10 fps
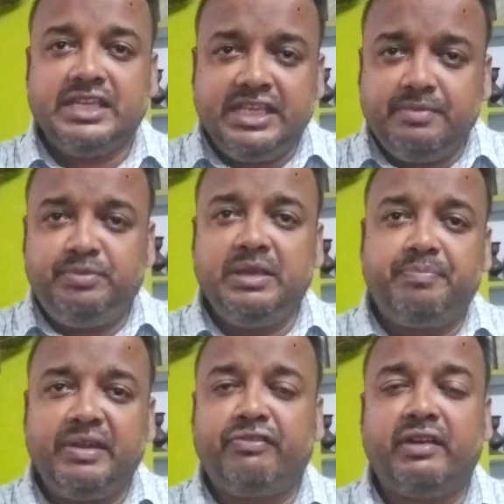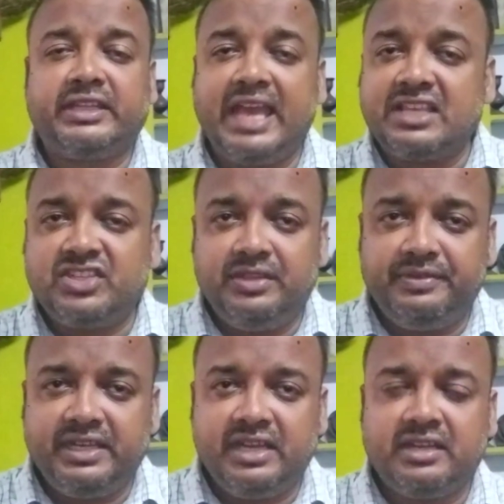If they prefer cash
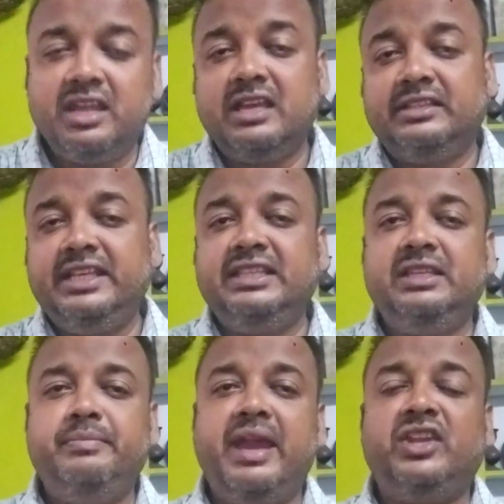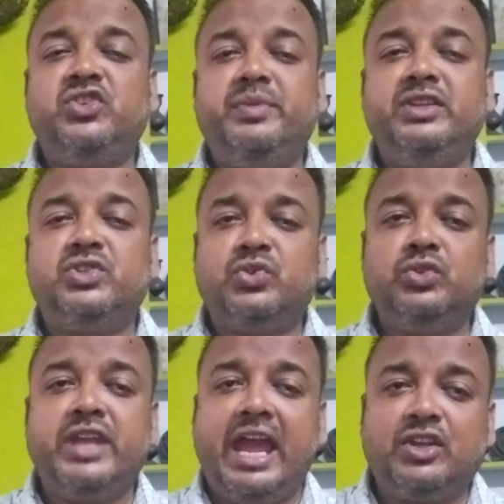dividend, then the management
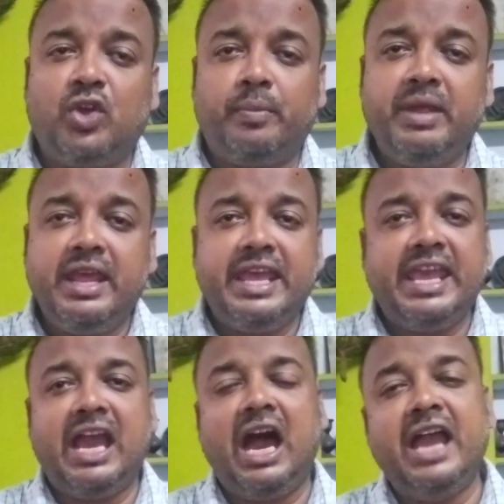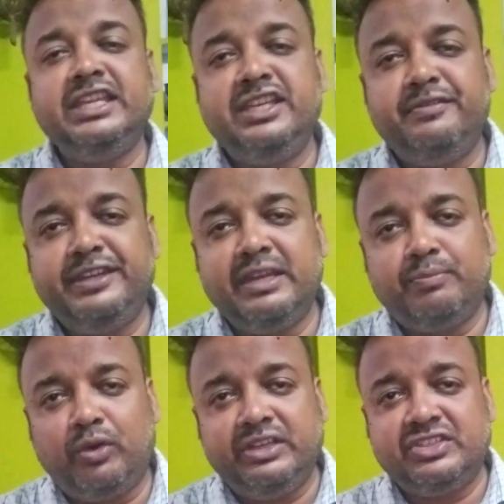should adopt a high
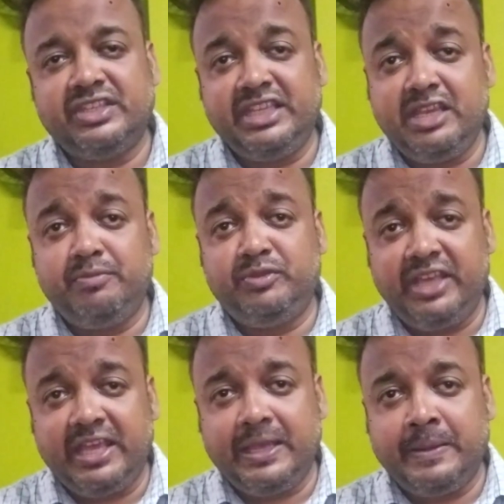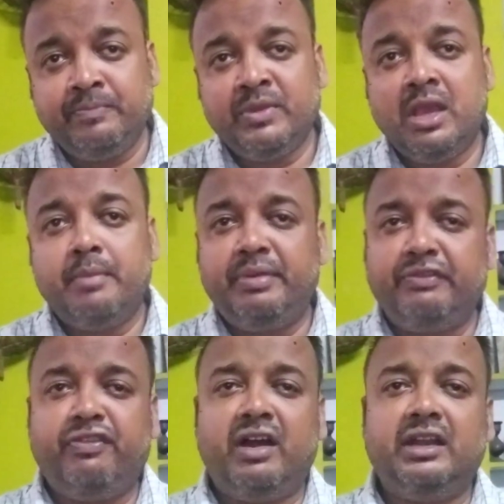dividend policy. If they
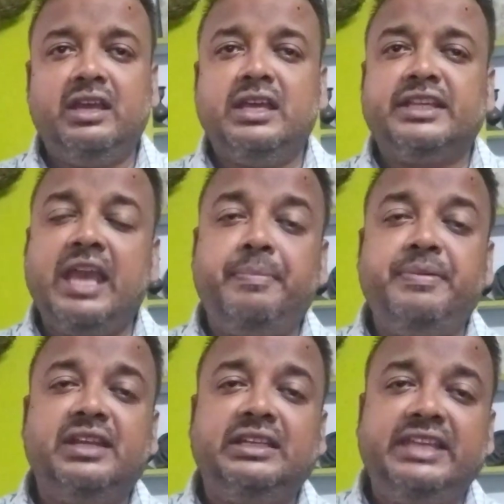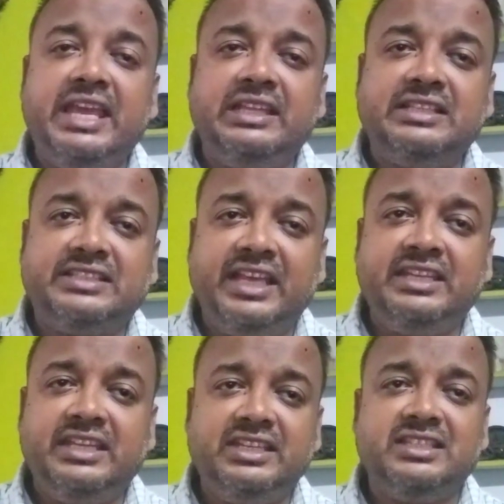prefer capital gains,
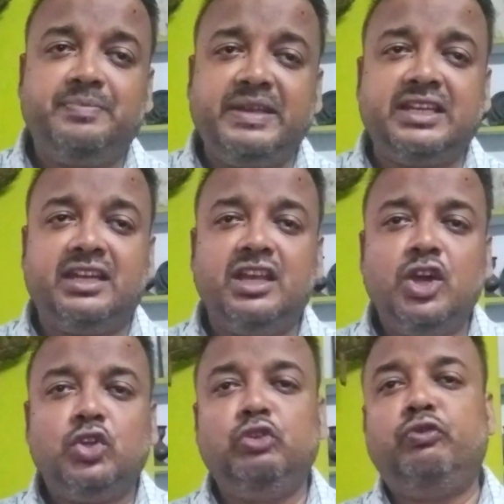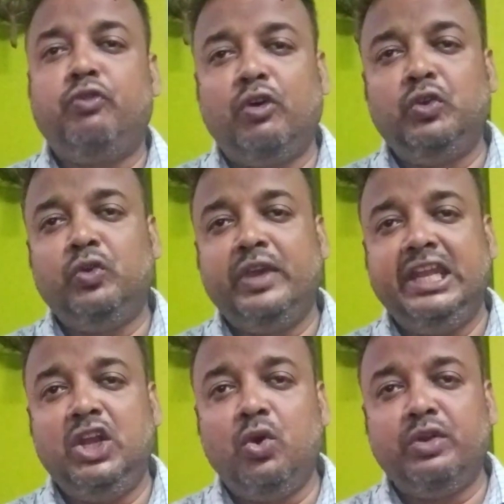then it is better to follow
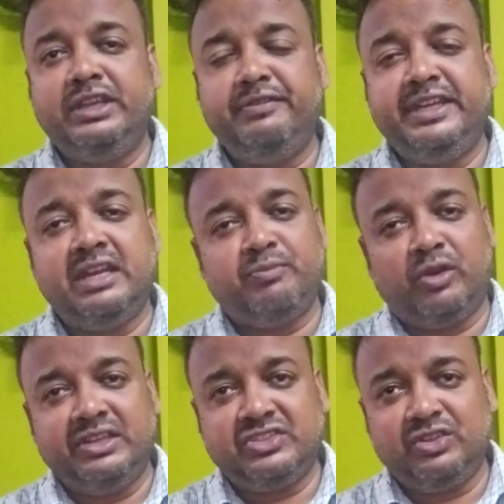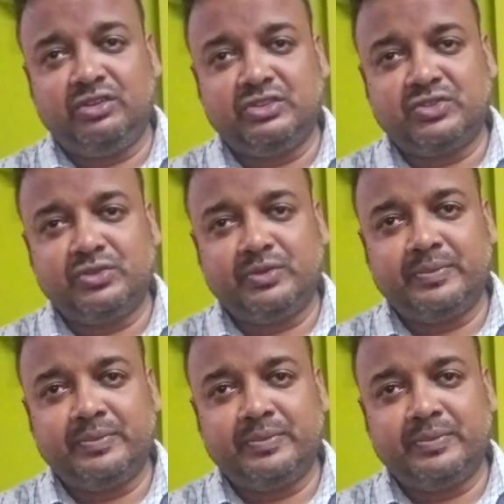a low dividend policy also.